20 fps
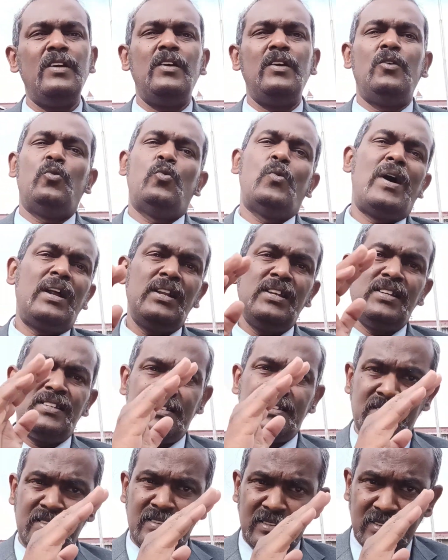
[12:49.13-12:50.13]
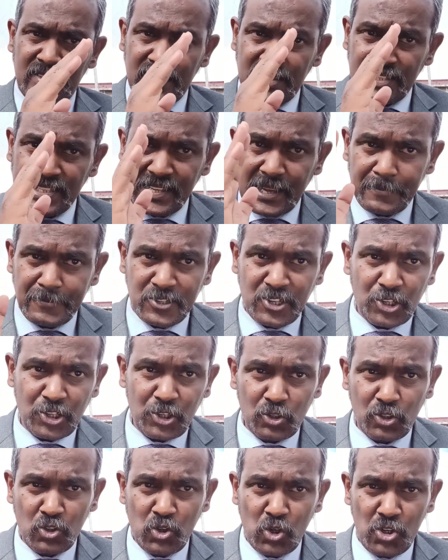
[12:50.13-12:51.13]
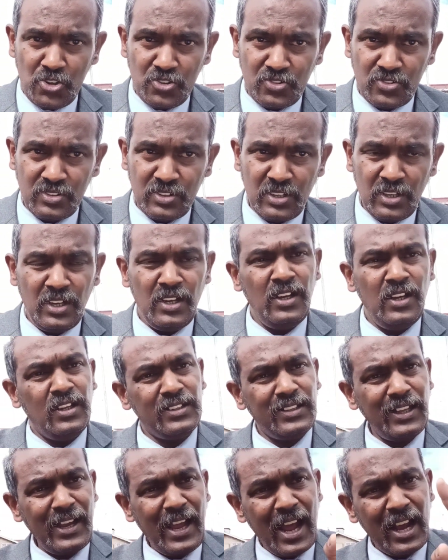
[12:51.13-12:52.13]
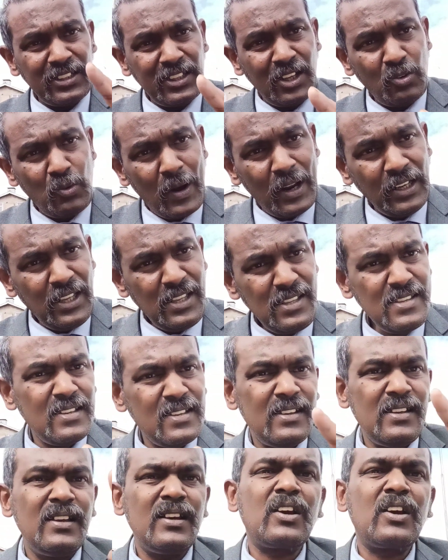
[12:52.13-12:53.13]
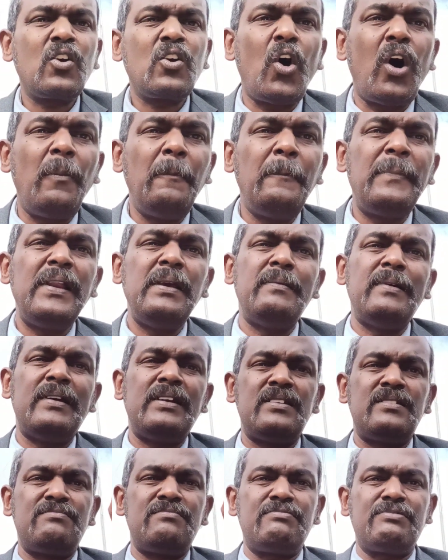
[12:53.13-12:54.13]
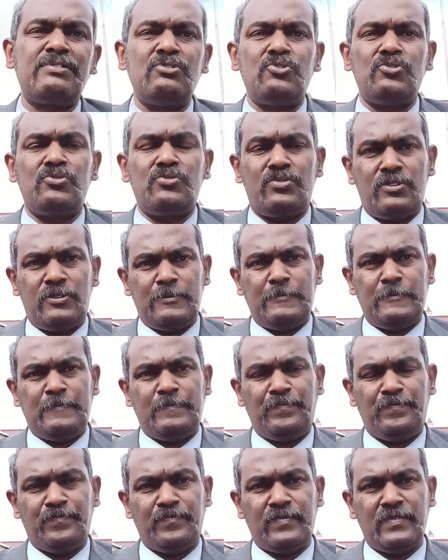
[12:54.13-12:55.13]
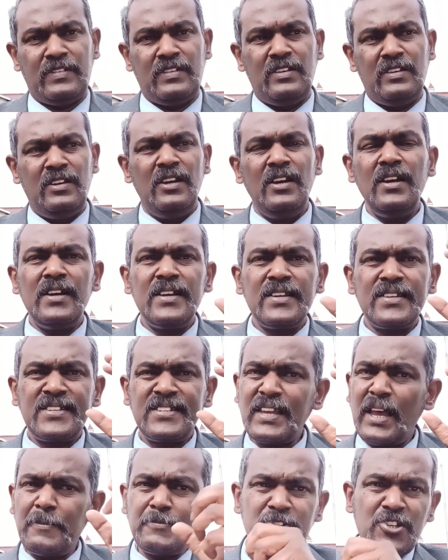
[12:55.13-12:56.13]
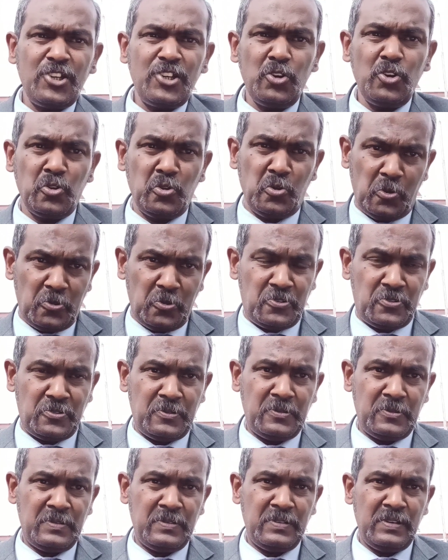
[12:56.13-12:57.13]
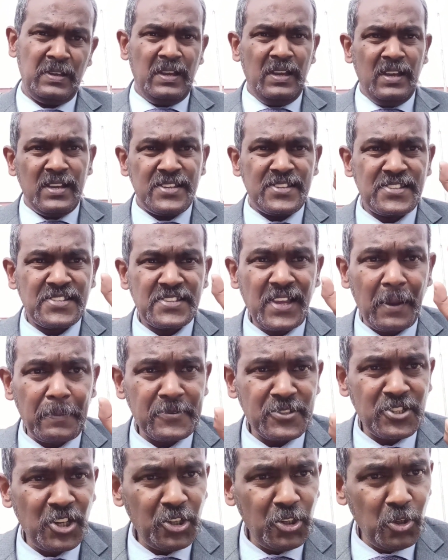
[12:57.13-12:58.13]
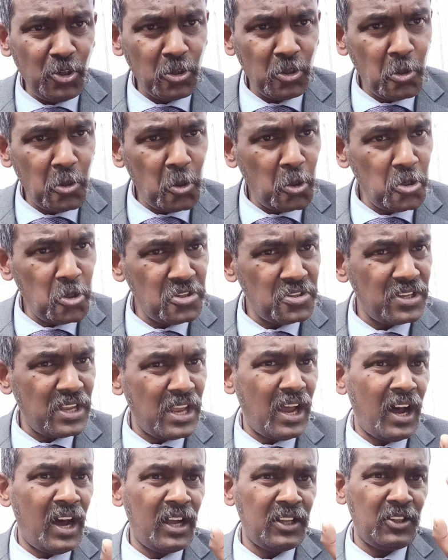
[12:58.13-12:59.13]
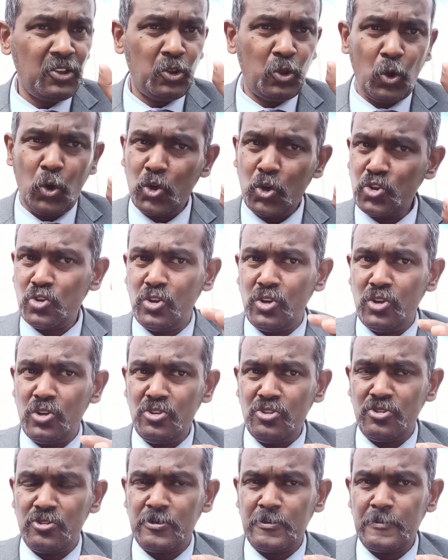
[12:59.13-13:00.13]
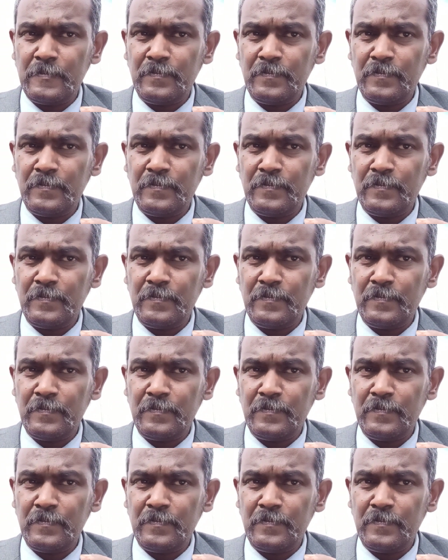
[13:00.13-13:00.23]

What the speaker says: One is substitute goods, the other one is complementary goods. Substitute goods. Substitute goods are those goods